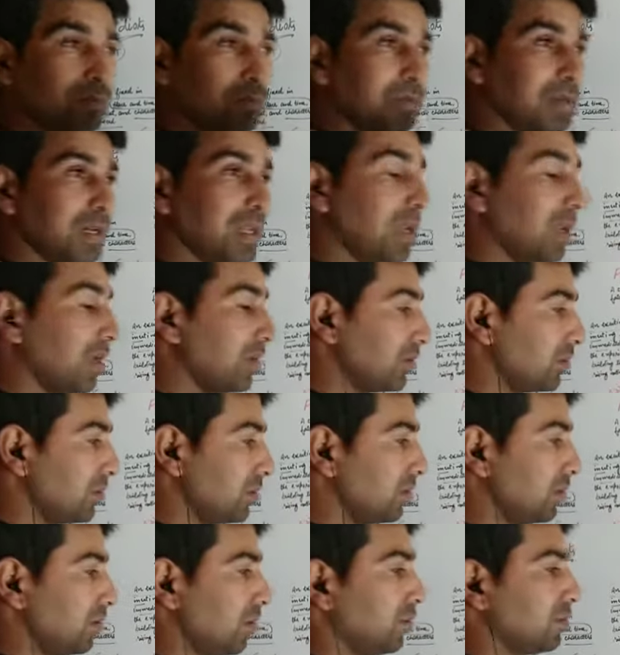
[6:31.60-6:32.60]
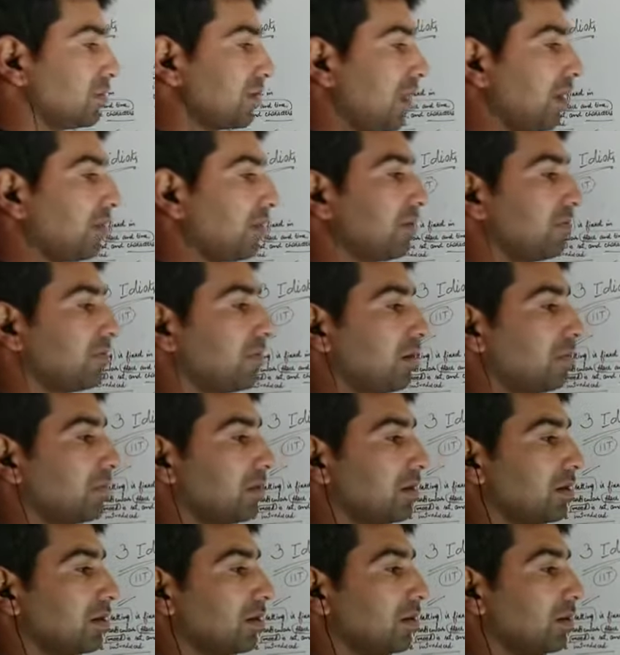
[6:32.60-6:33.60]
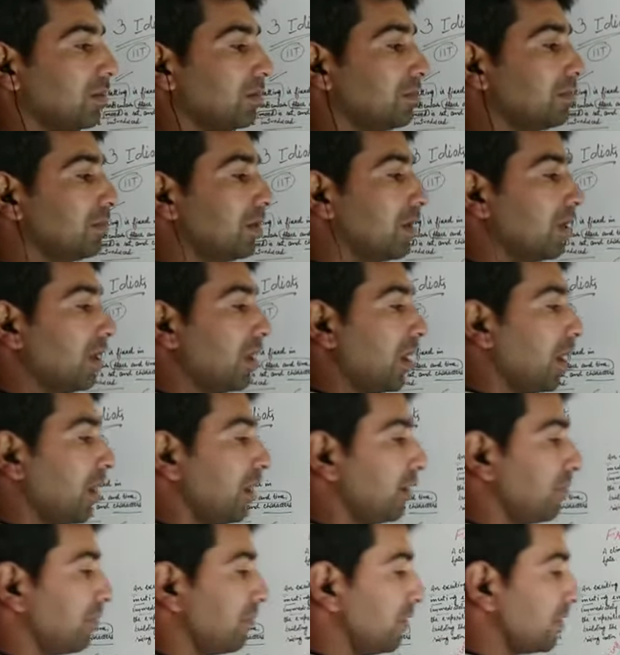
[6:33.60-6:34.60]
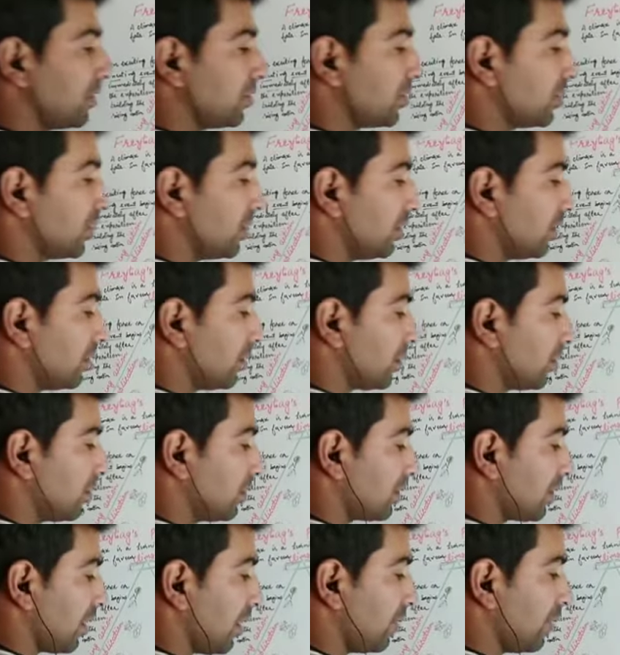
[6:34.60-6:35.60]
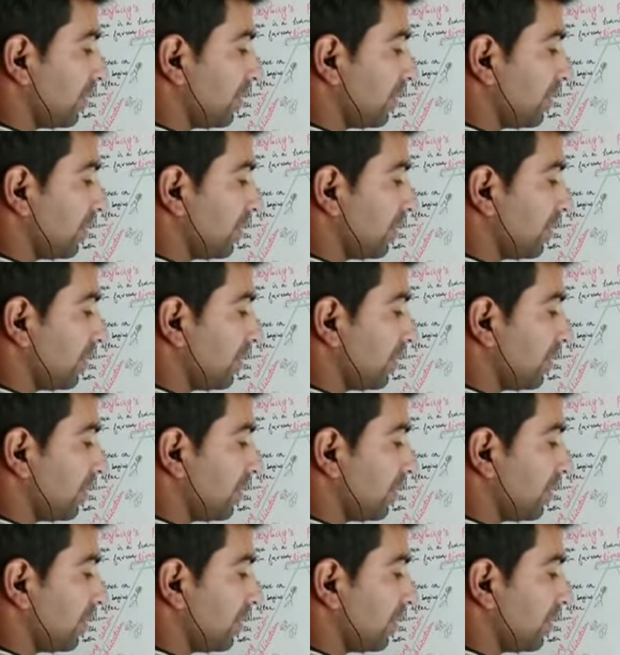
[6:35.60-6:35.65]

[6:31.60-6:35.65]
Priya, she goes away from her home, and when she goes